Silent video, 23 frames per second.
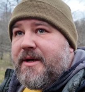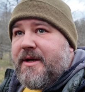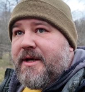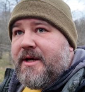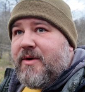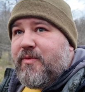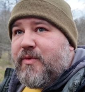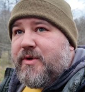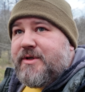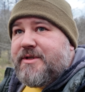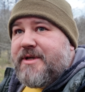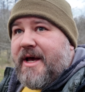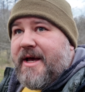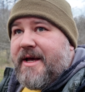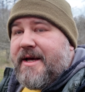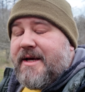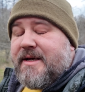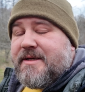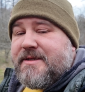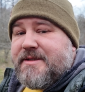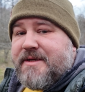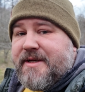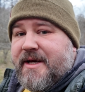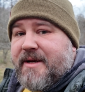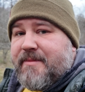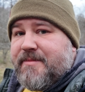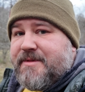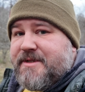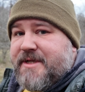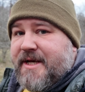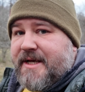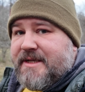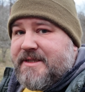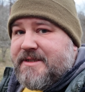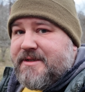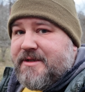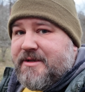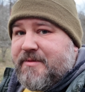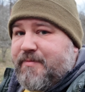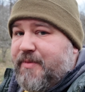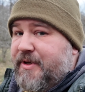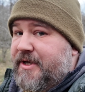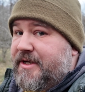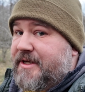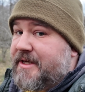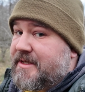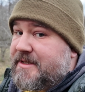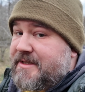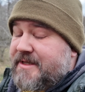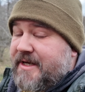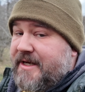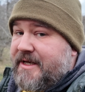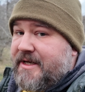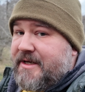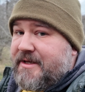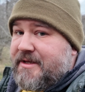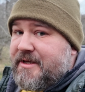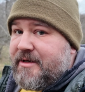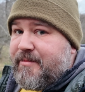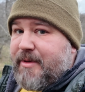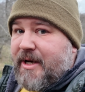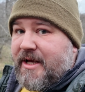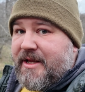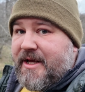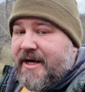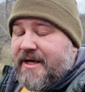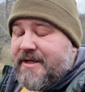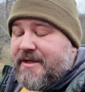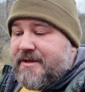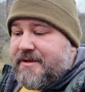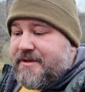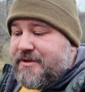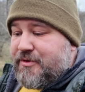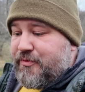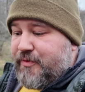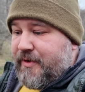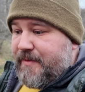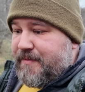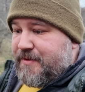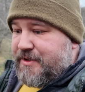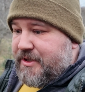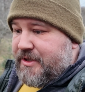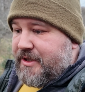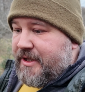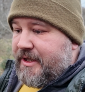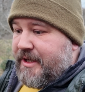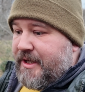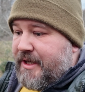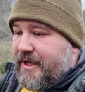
it was ASTM tested, but it didn't say anything about that in the description.